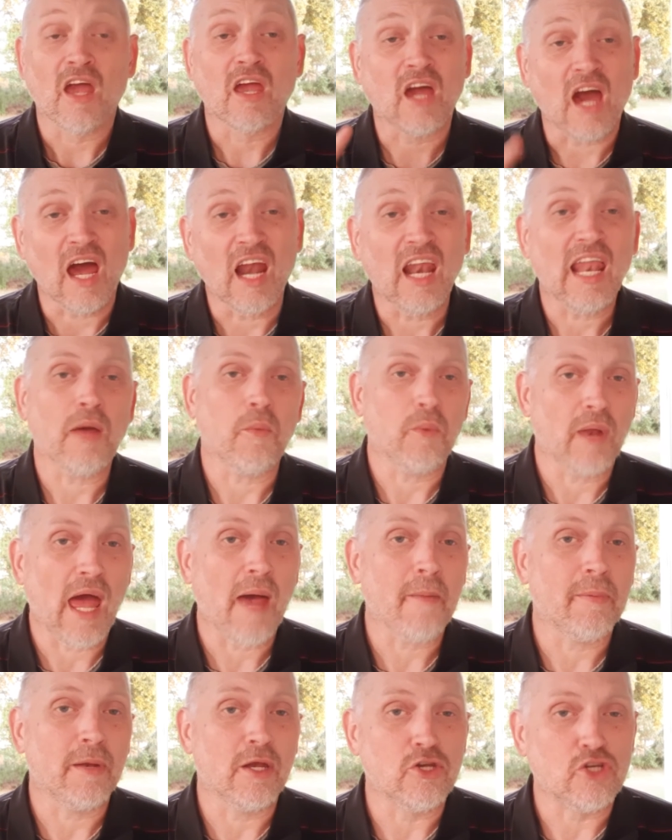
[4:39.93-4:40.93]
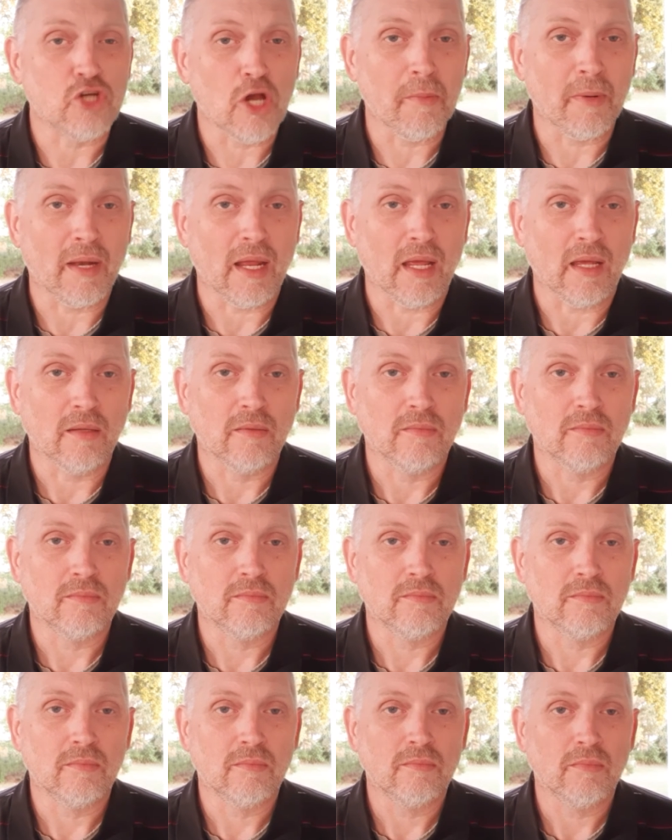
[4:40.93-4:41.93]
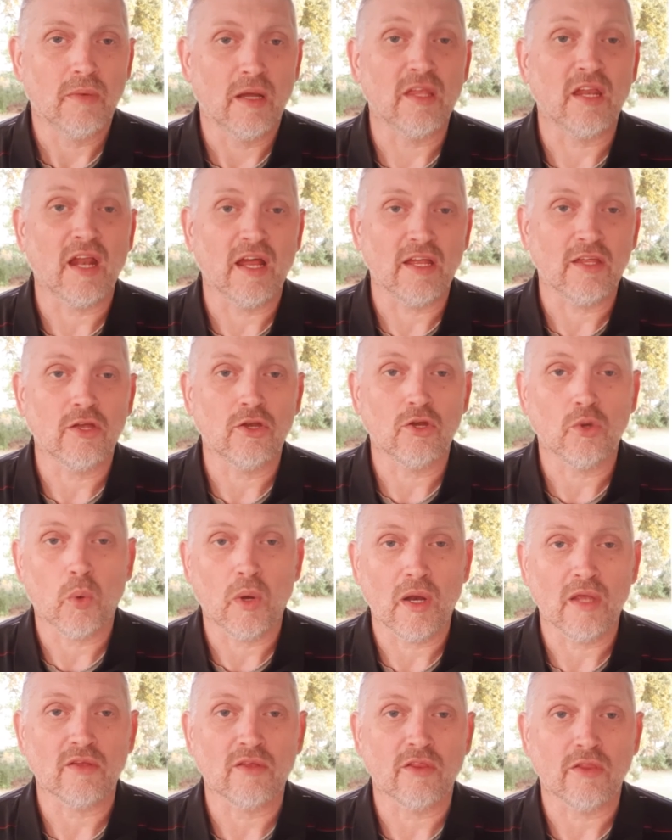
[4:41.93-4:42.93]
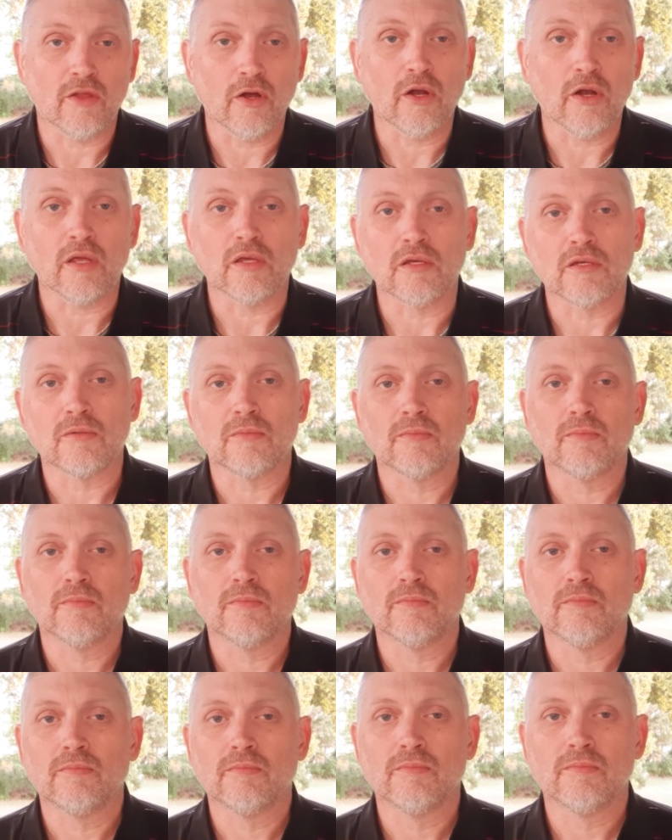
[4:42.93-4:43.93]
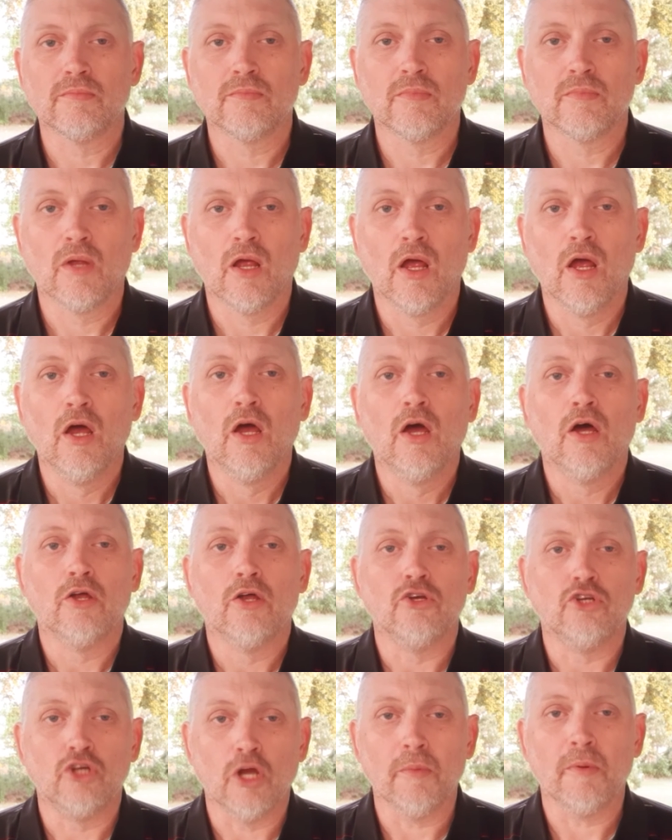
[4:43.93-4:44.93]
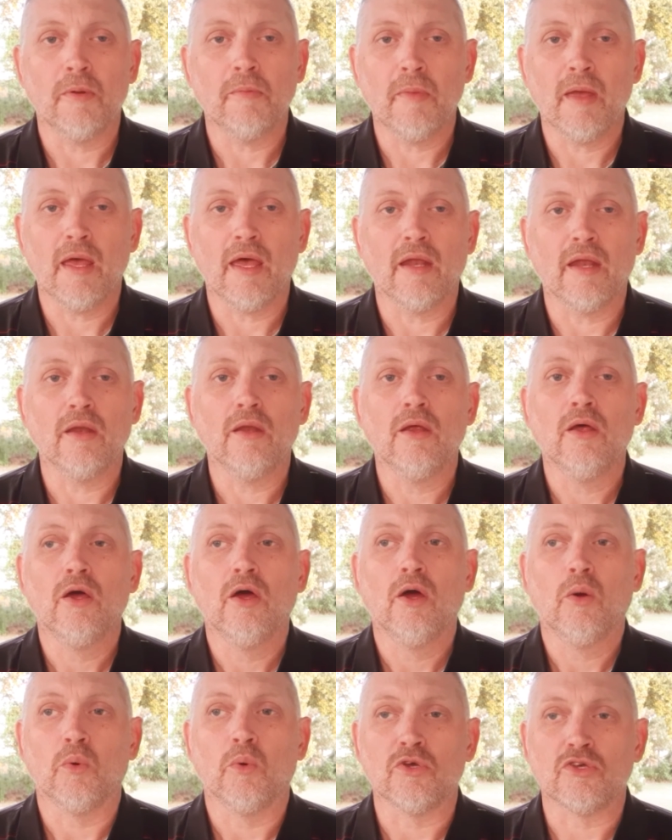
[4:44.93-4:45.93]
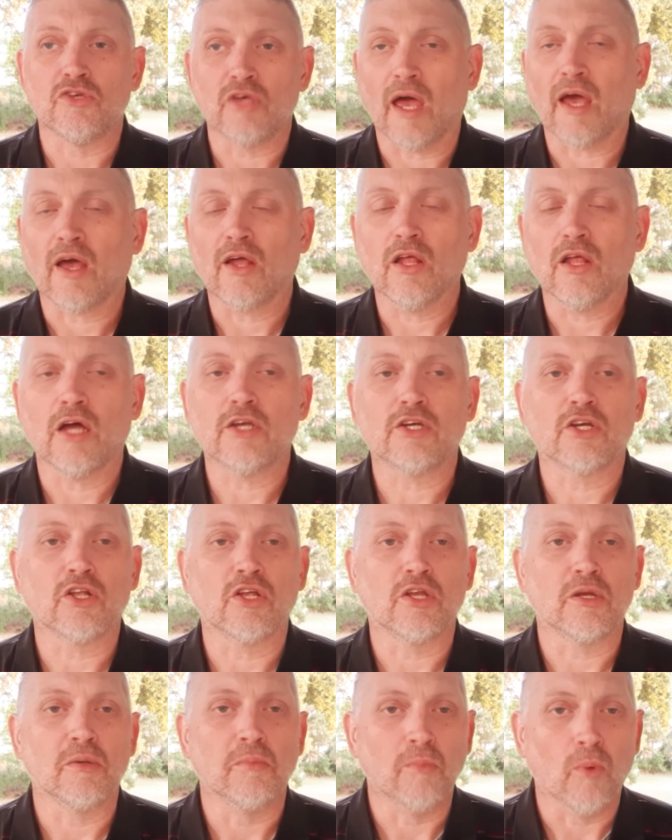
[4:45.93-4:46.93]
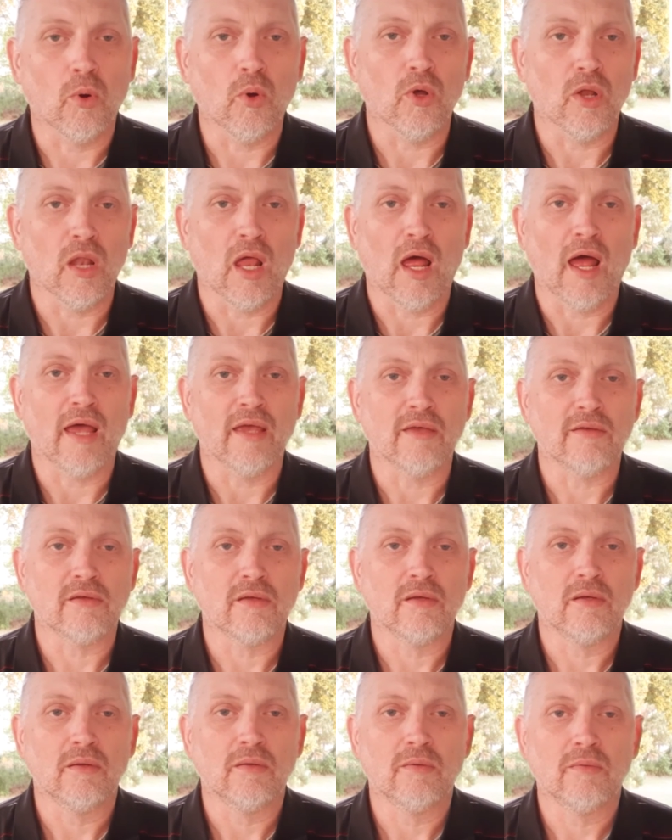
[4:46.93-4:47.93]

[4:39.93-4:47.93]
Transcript: Kind of like what happened in Germany in the 1920s and 30s. German men were psychologically demoralized.